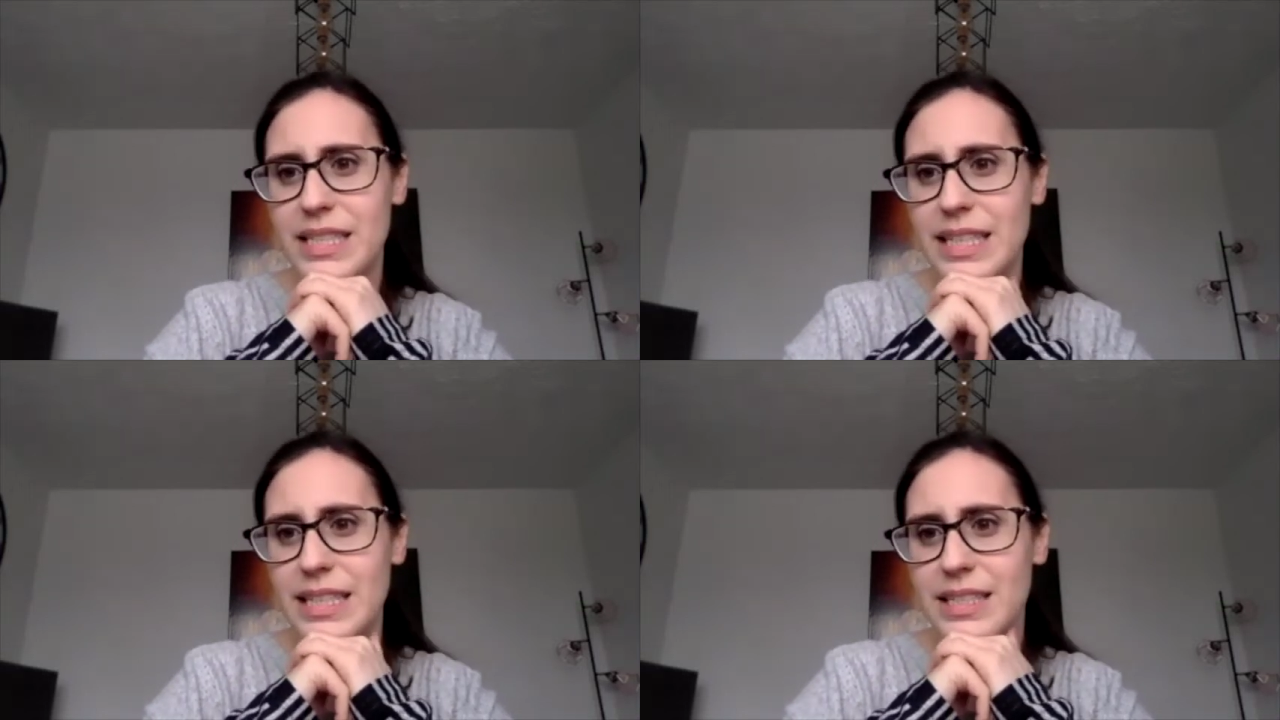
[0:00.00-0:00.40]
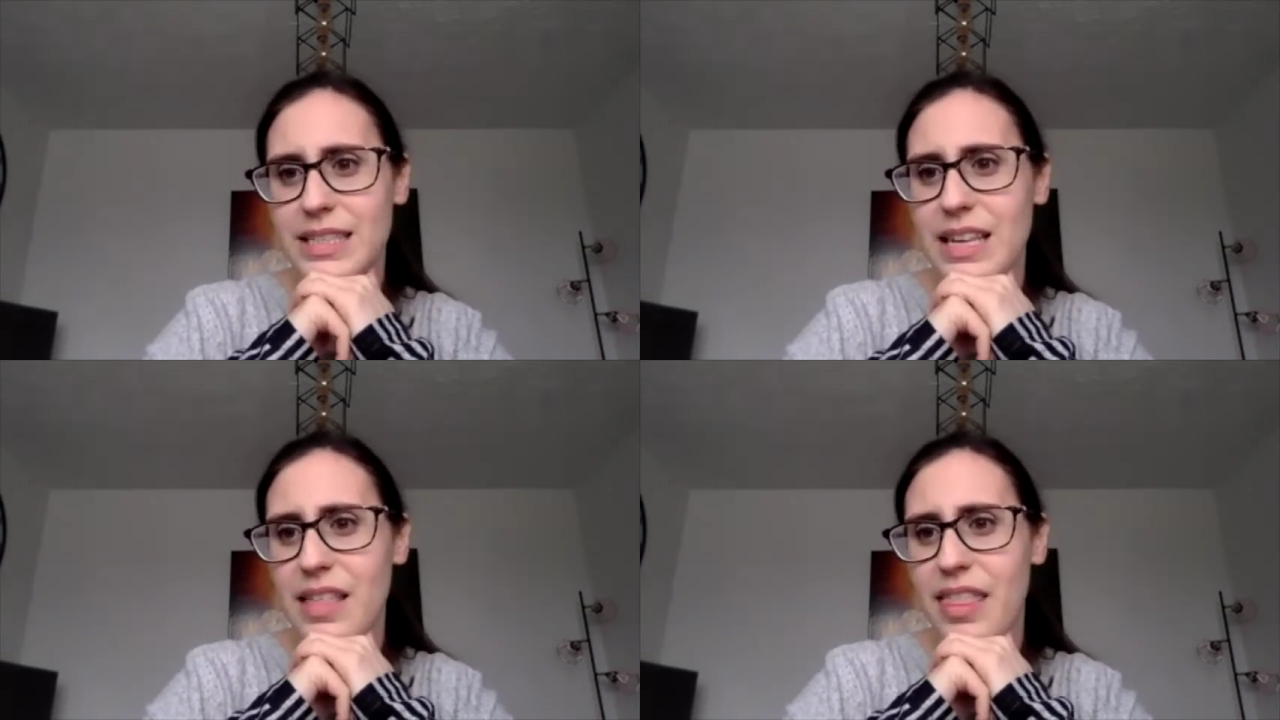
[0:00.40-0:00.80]

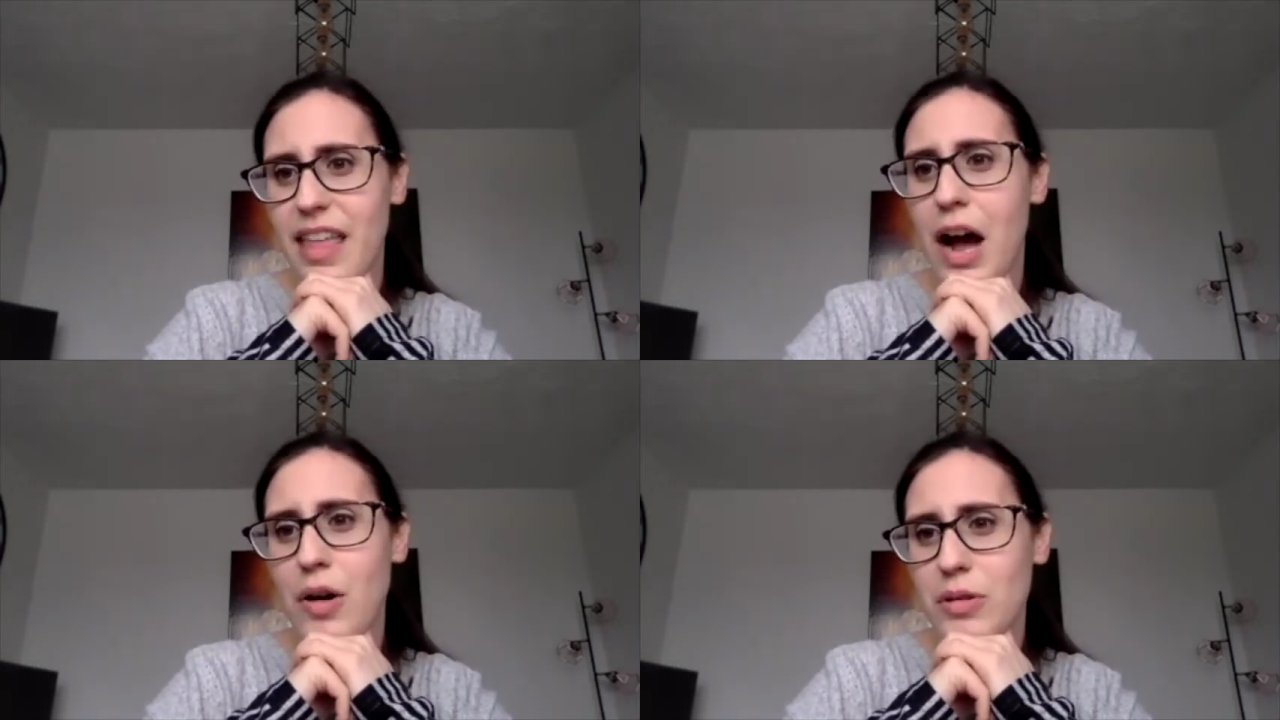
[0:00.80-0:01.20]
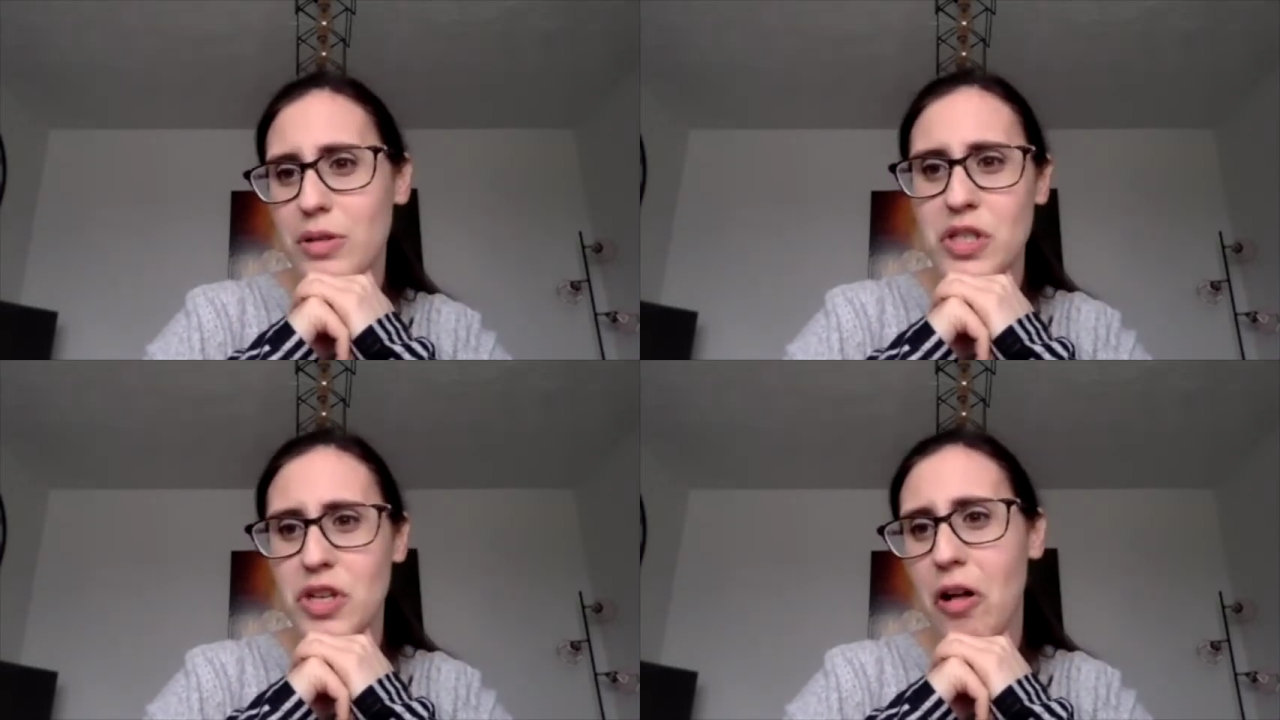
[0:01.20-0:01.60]

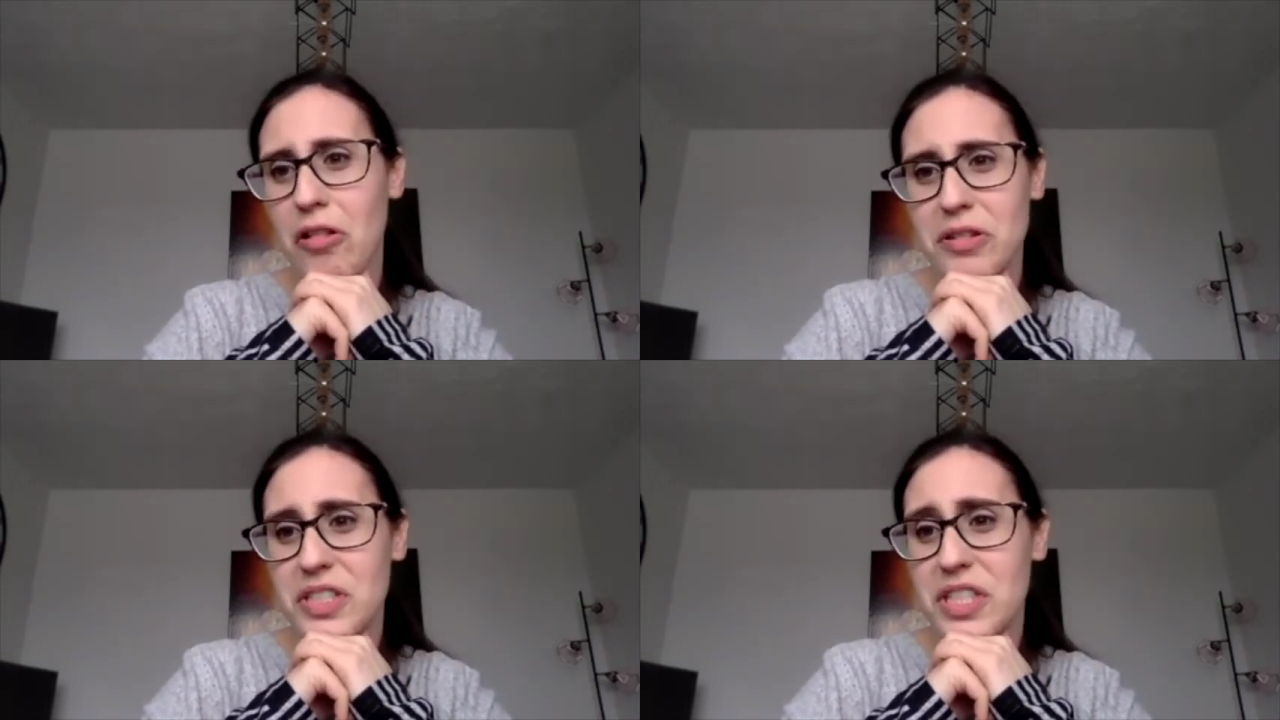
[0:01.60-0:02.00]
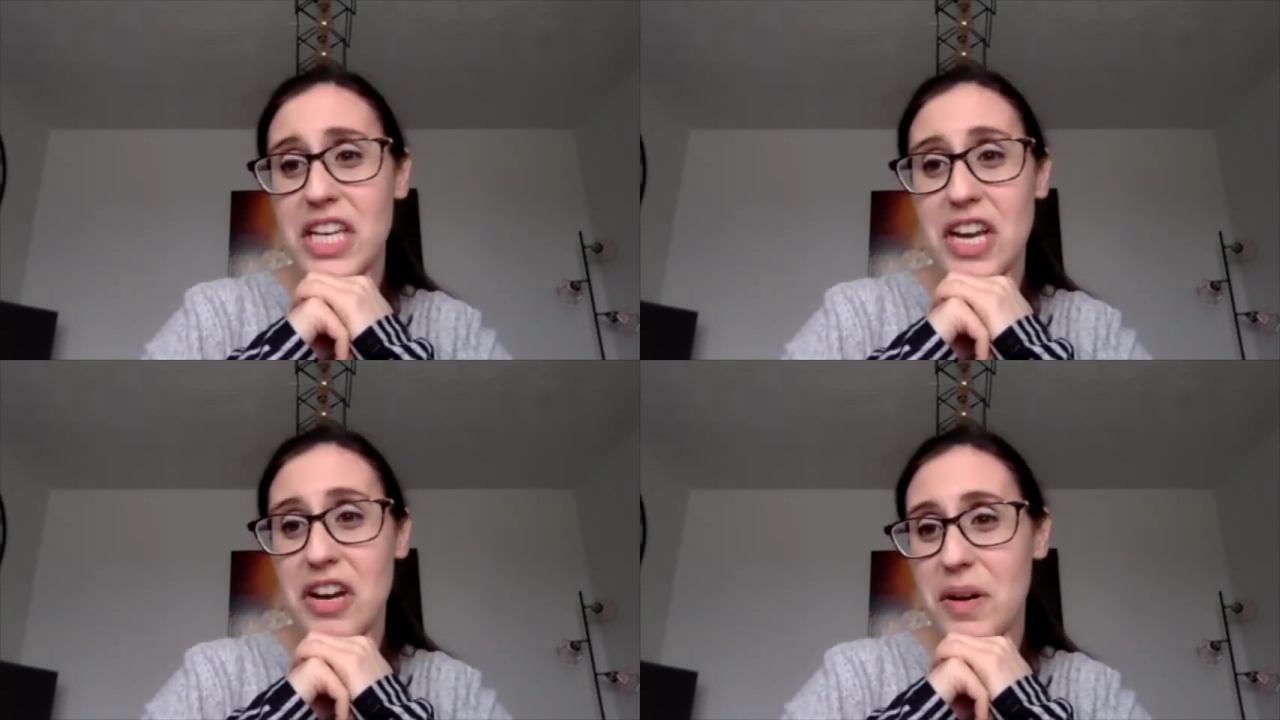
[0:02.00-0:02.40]
$60,000 a year.